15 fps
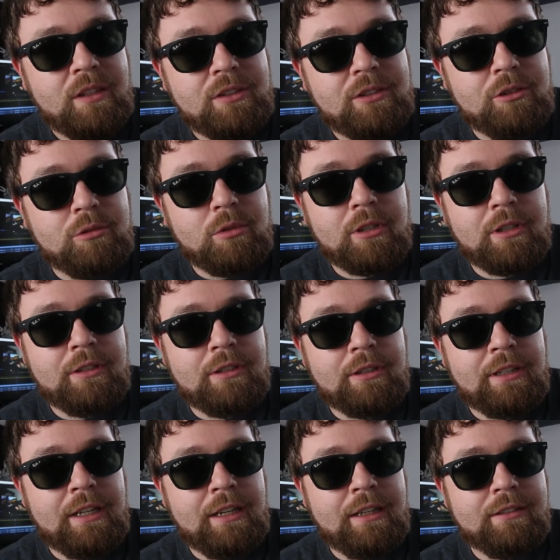still working
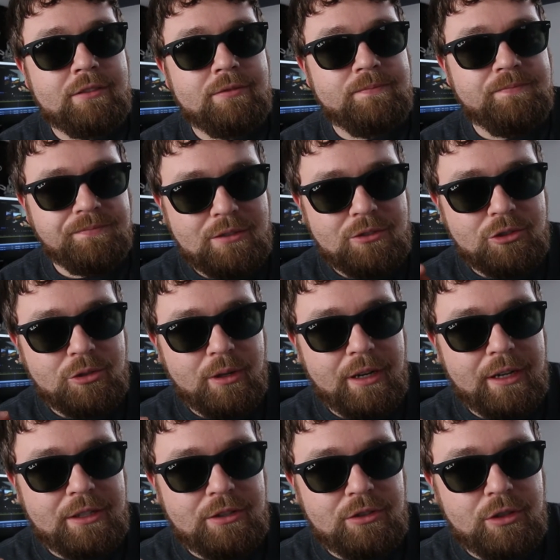on that,
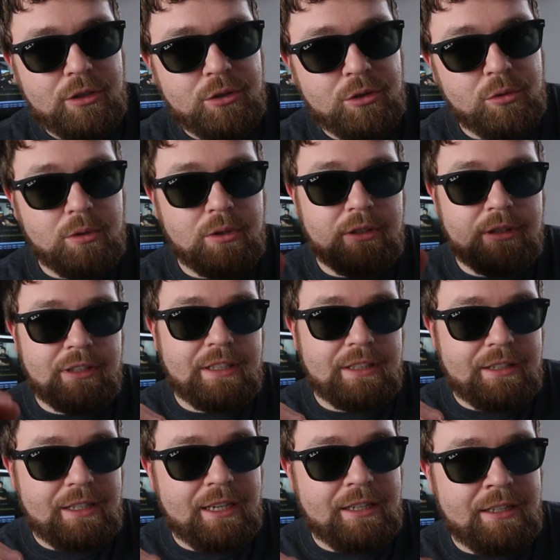trying to
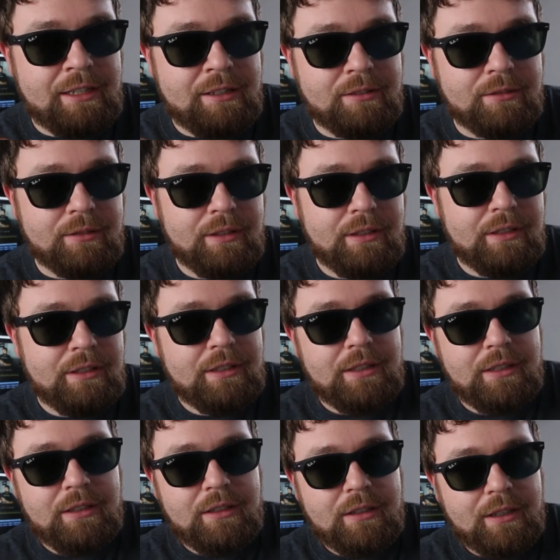get that
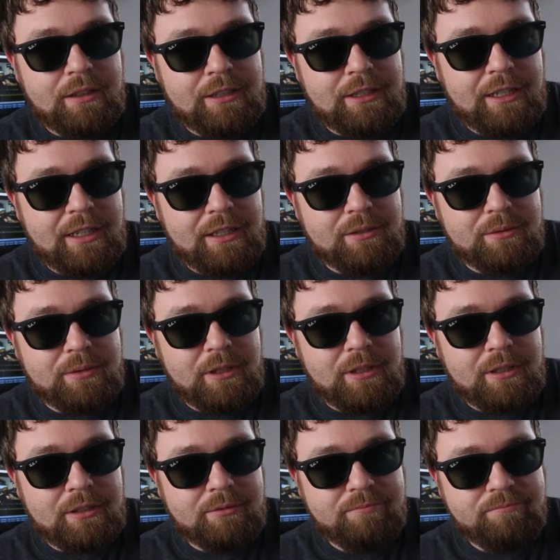down. I think I have
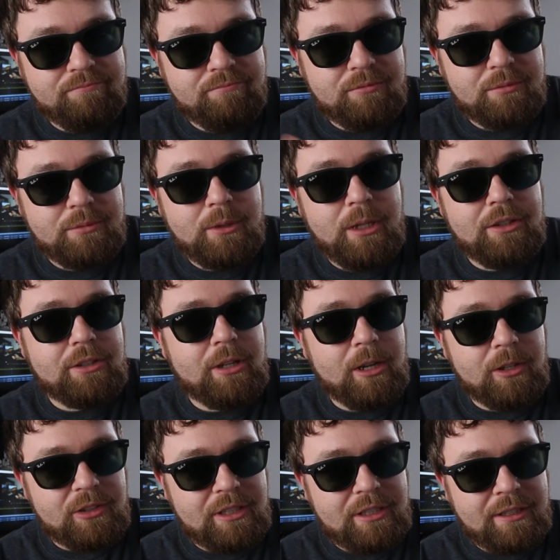gun
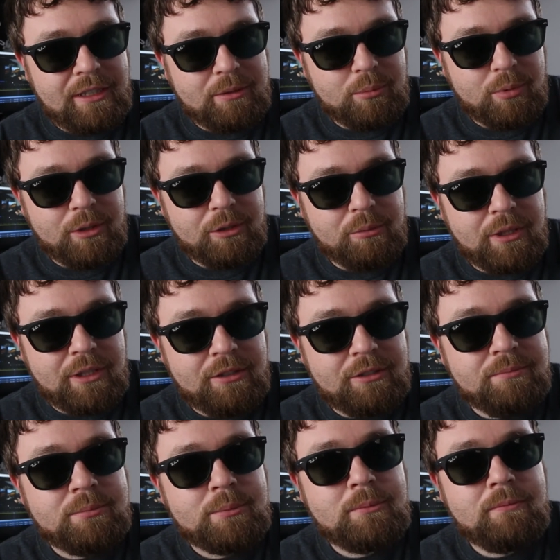content down pretty
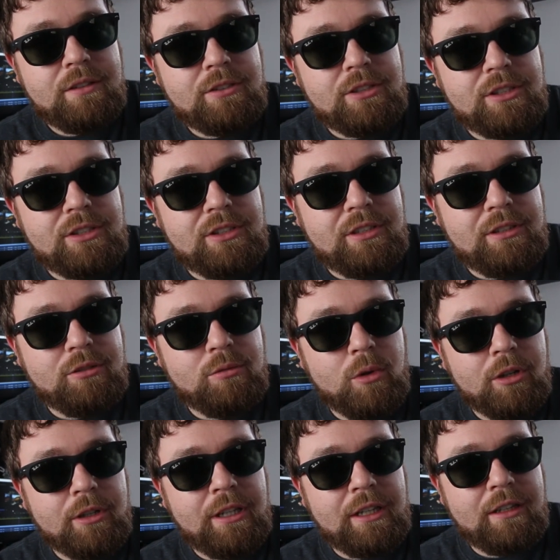well, just still
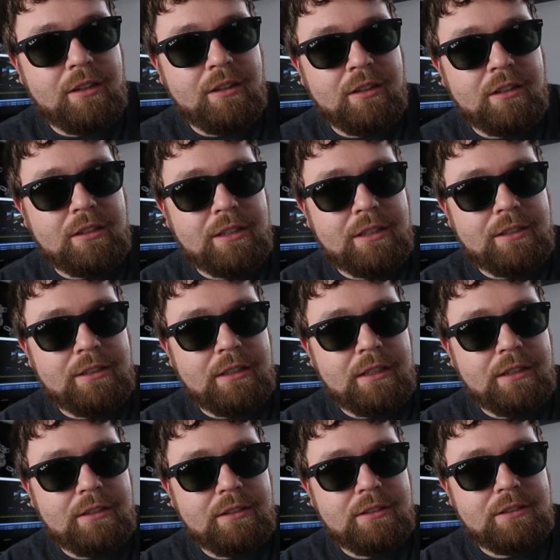working
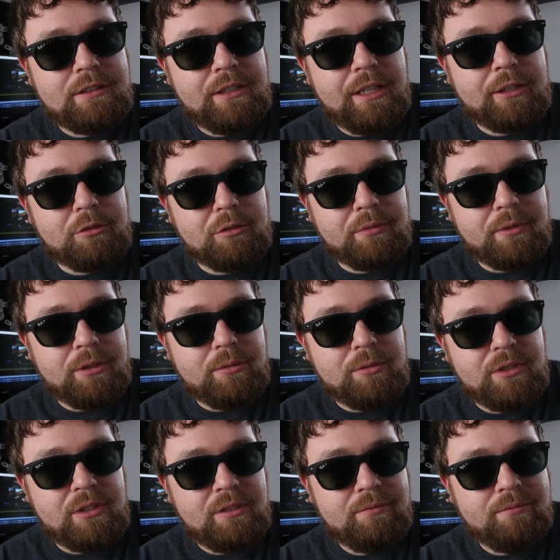on tech
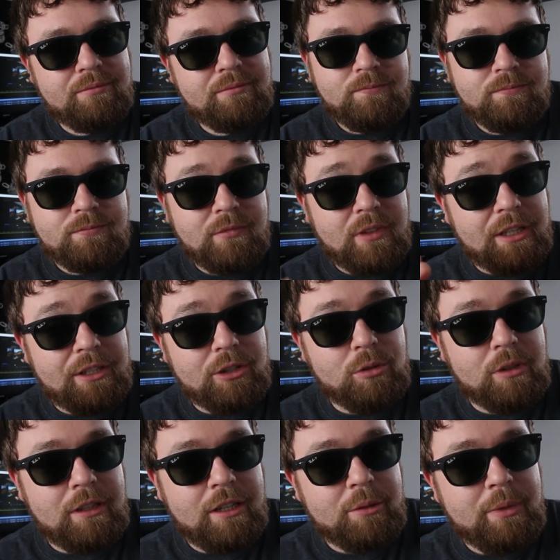reviews. I know
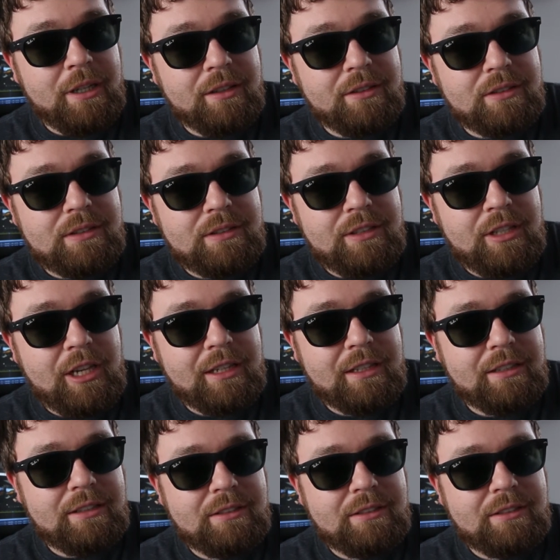a lot about tech.